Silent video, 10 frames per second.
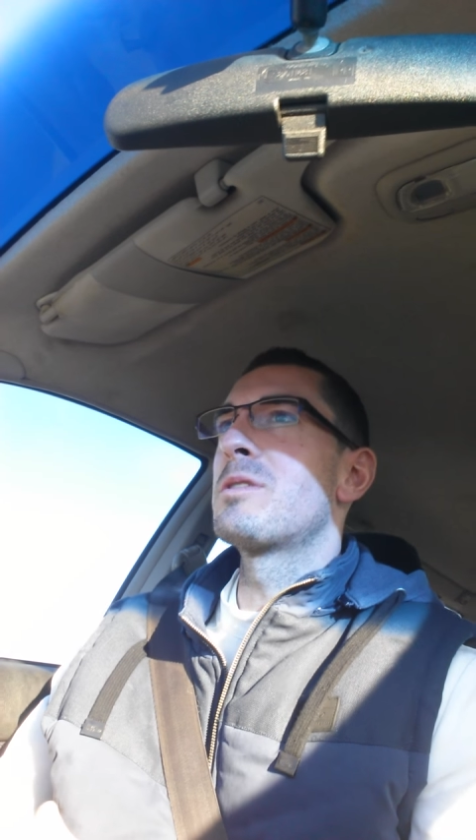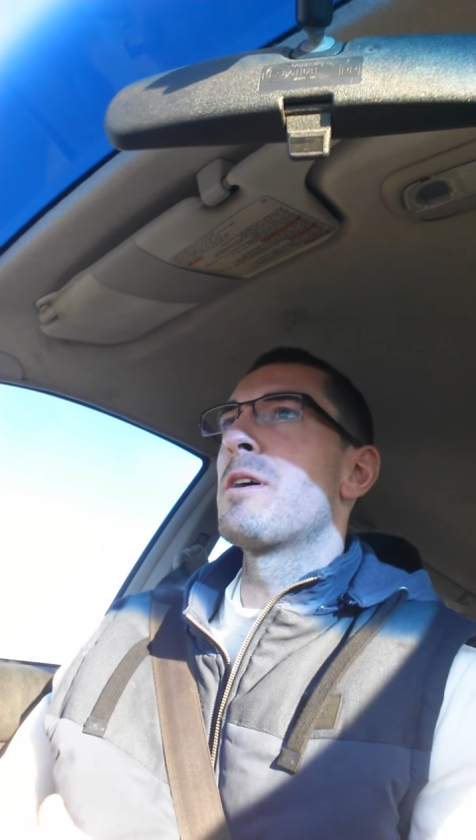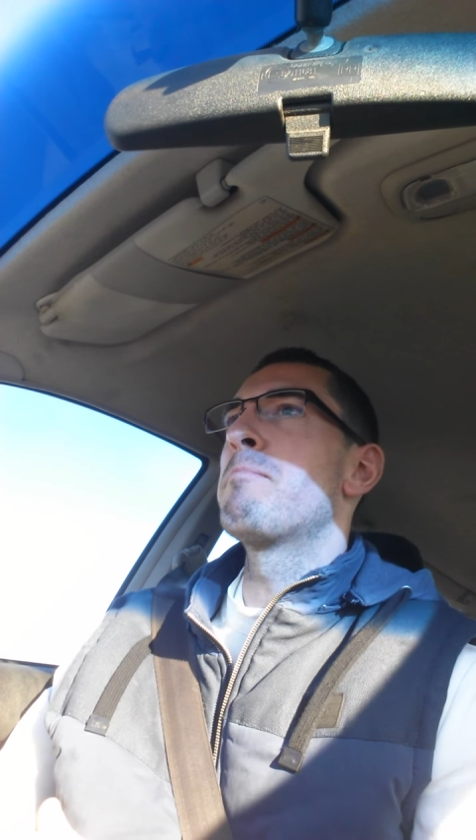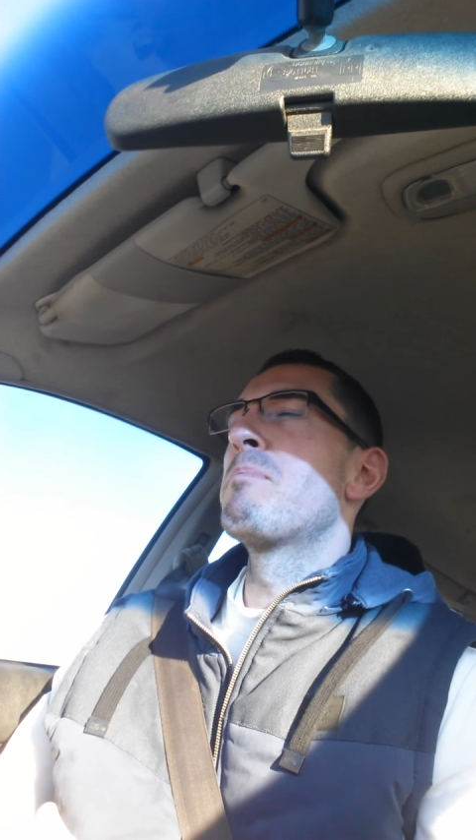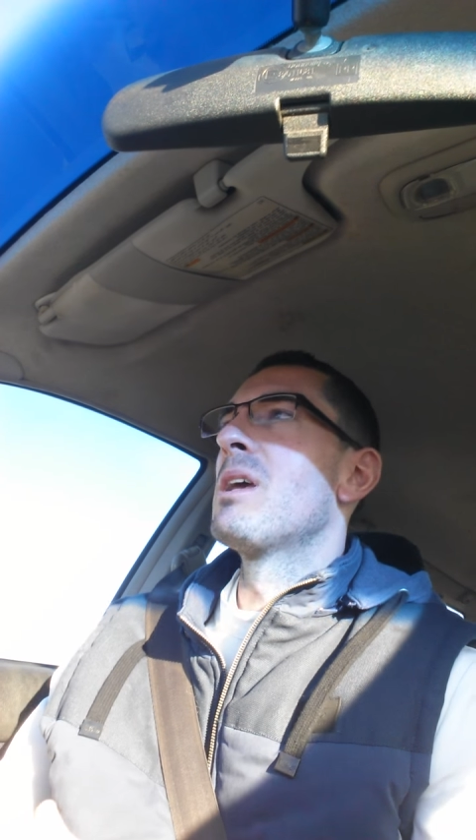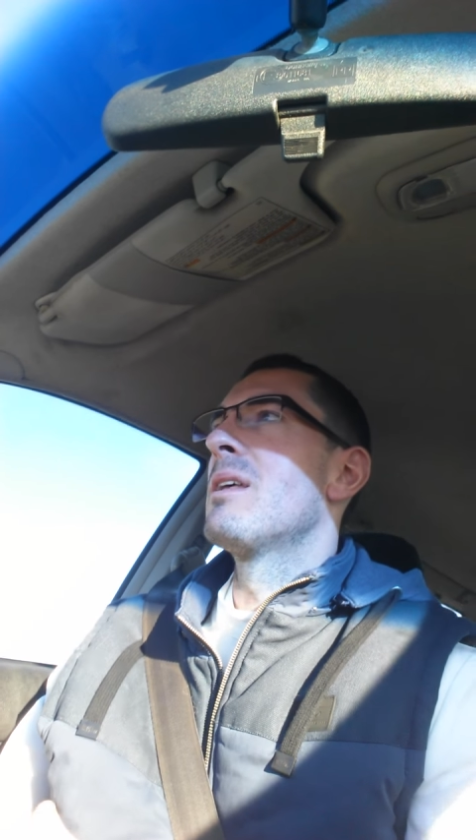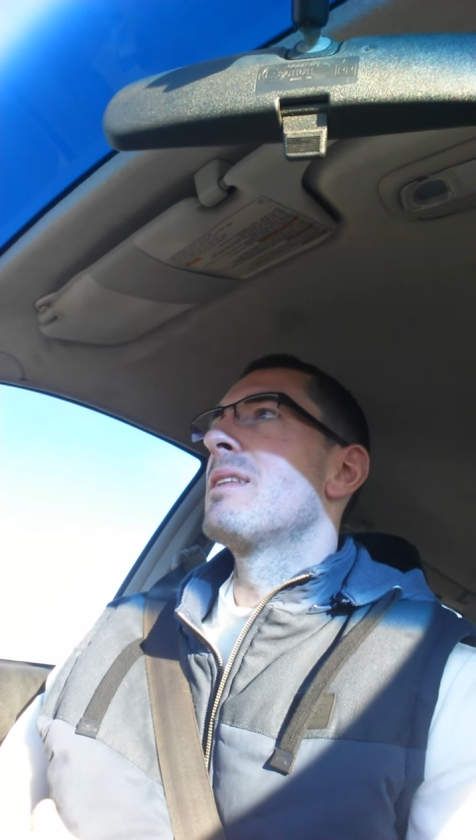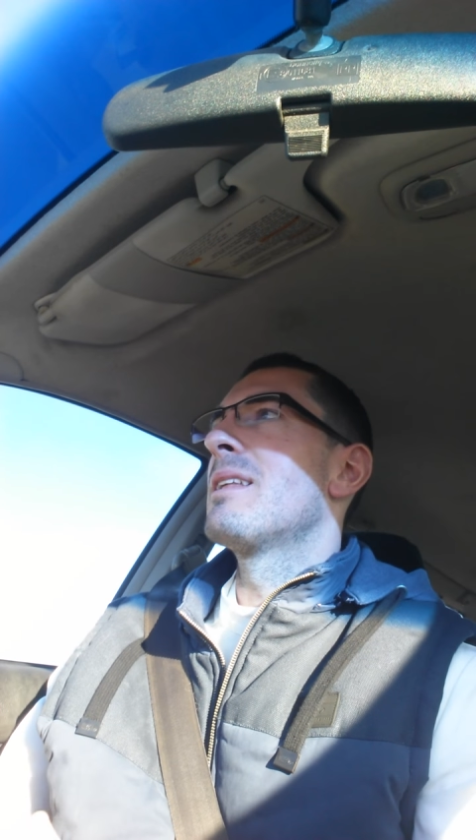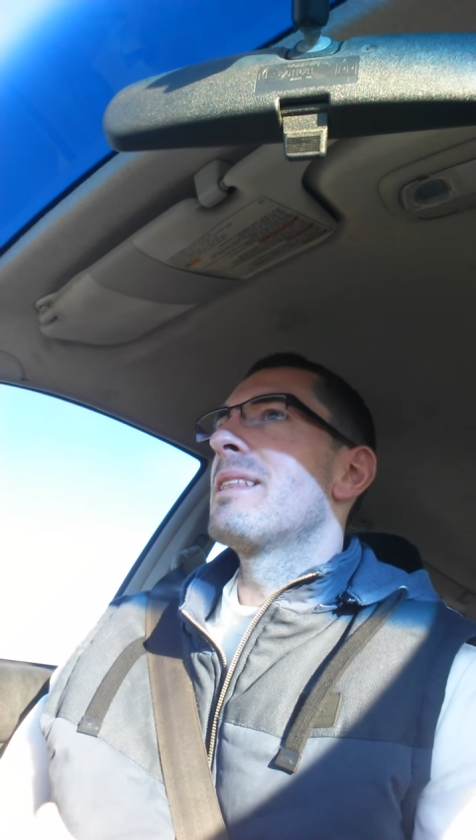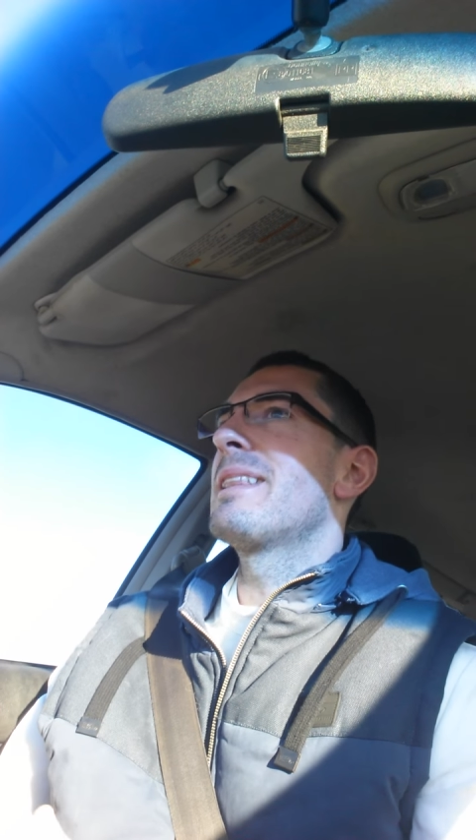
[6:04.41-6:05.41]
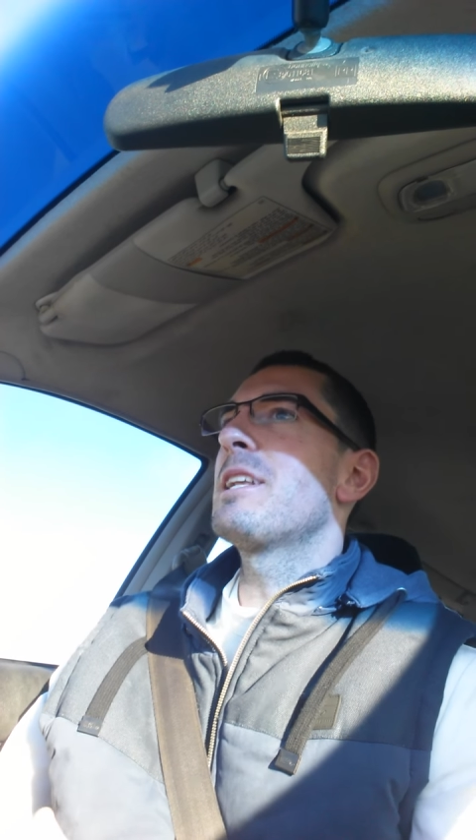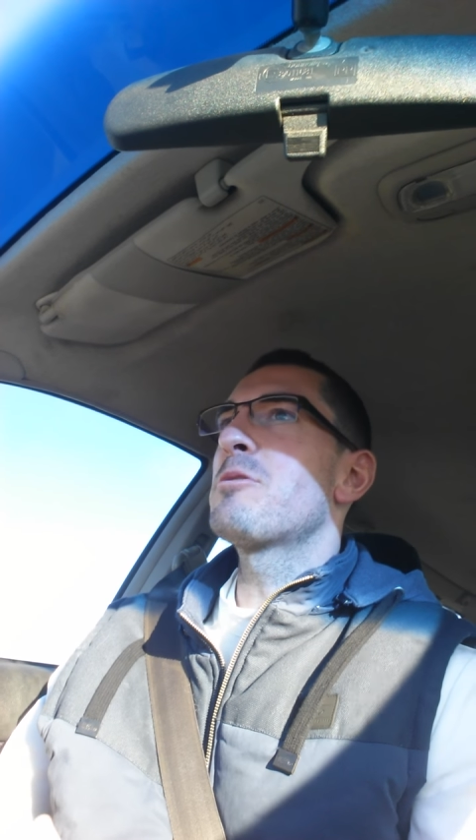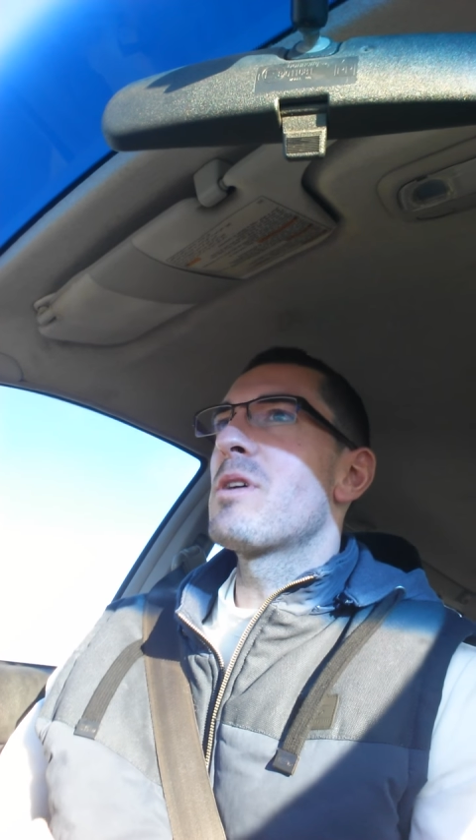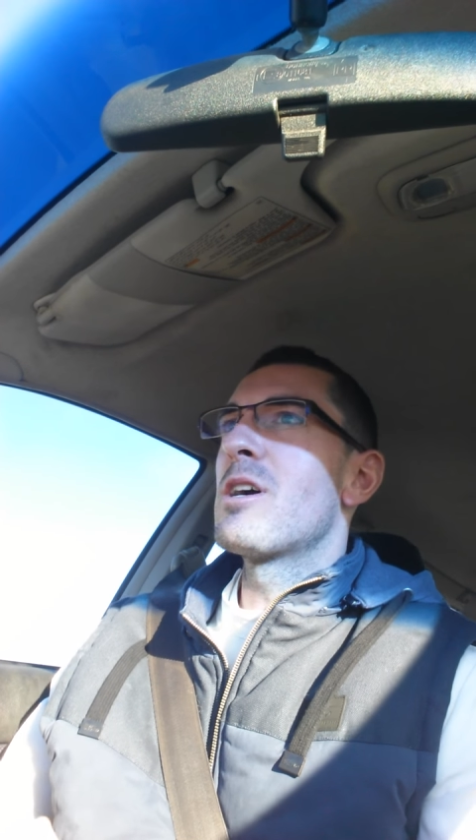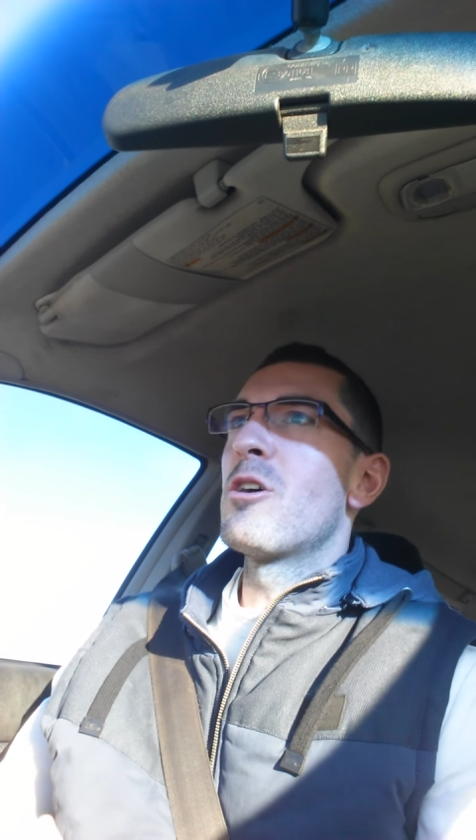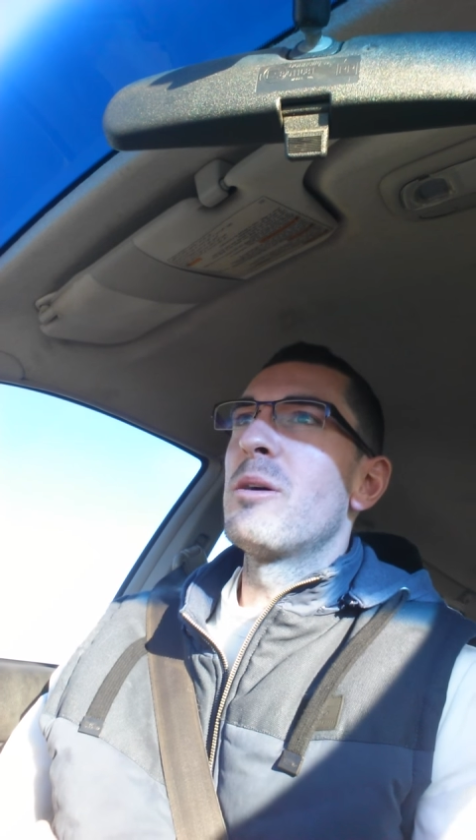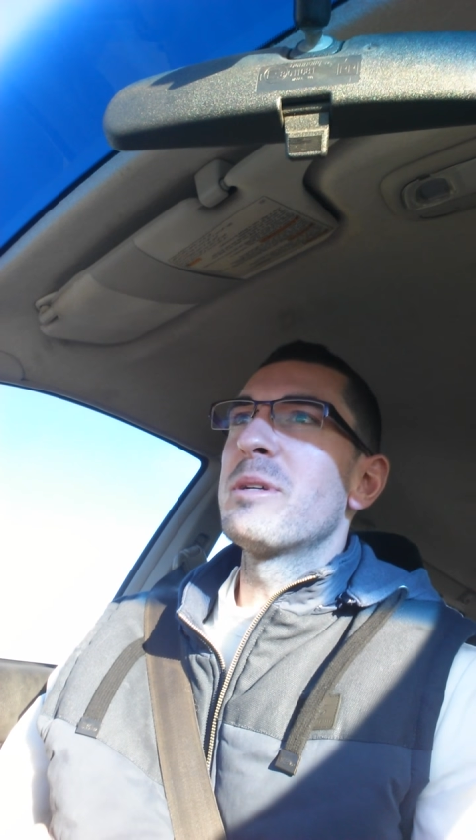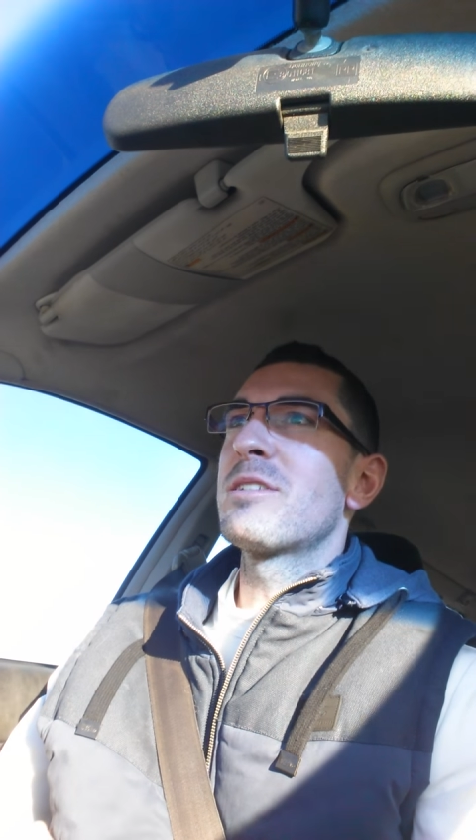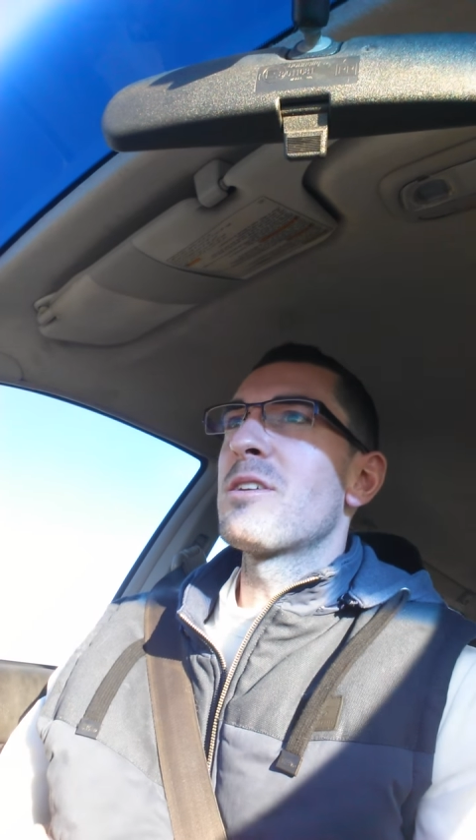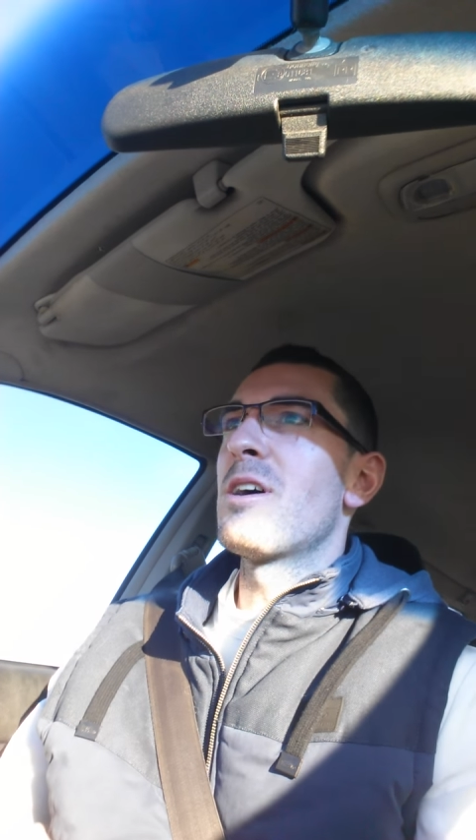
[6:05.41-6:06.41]
So that's why I'm
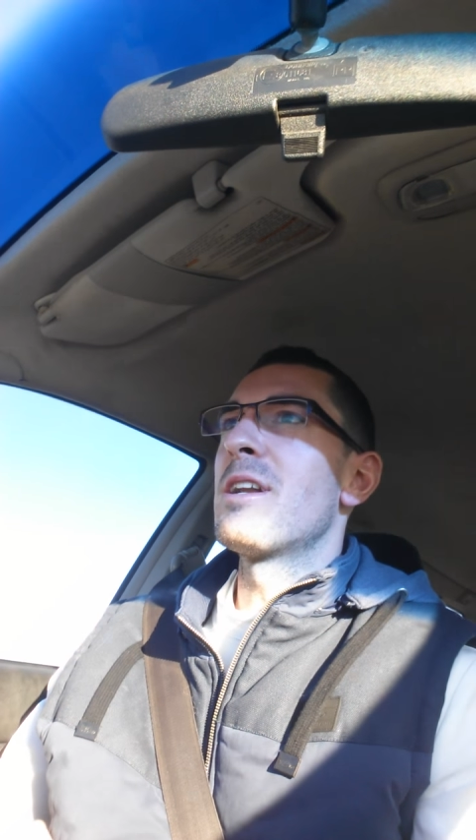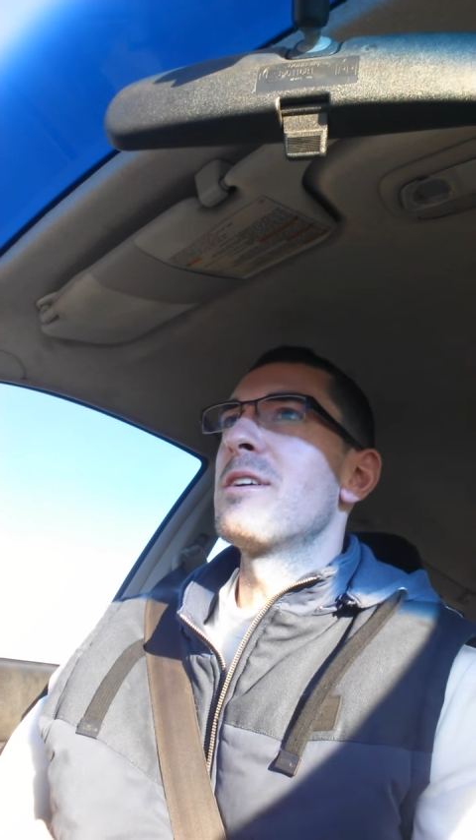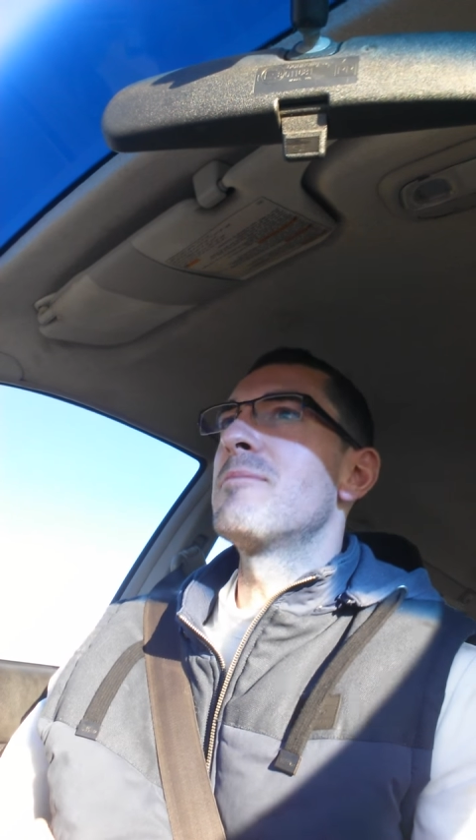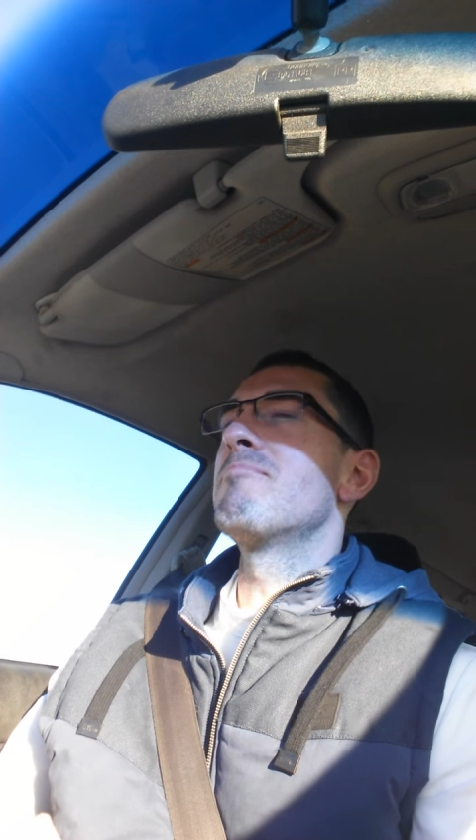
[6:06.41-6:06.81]
excited.